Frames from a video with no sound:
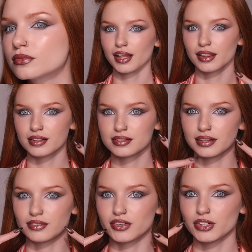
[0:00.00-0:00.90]
And the
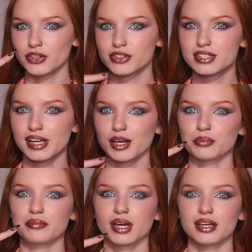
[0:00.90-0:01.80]
silver looks
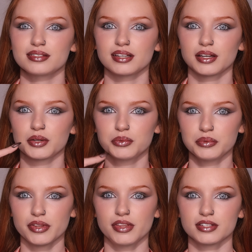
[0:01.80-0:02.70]
amazing
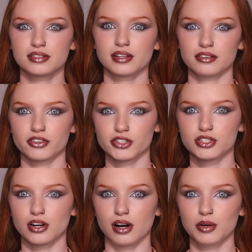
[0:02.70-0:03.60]
with this silver
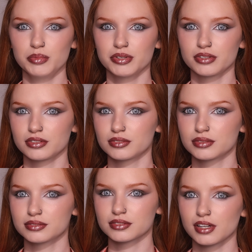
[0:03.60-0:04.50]
top.
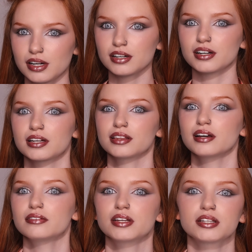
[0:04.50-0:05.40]
Oh, I
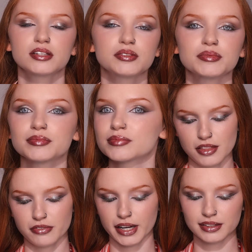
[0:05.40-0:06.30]
love it.
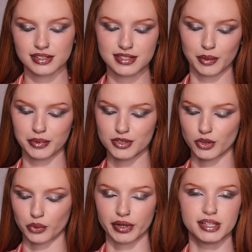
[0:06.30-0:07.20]
The final step, as
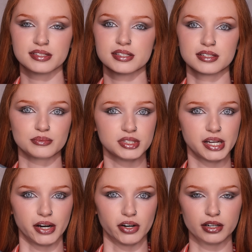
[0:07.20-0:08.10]
always, is
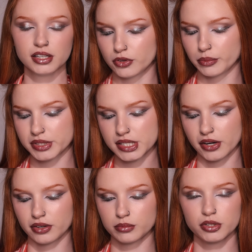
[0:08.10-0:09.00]
mascara. For
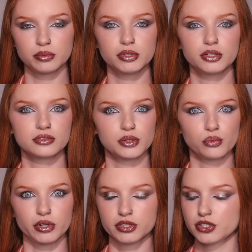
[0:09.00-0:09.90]
mascara, I'm going to be
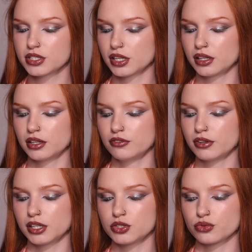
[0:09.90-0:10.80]
using Wonder Skin
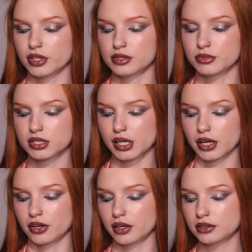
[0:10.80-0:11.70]
Infinite Raise
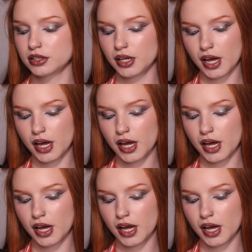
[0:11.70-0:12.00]
Mascara.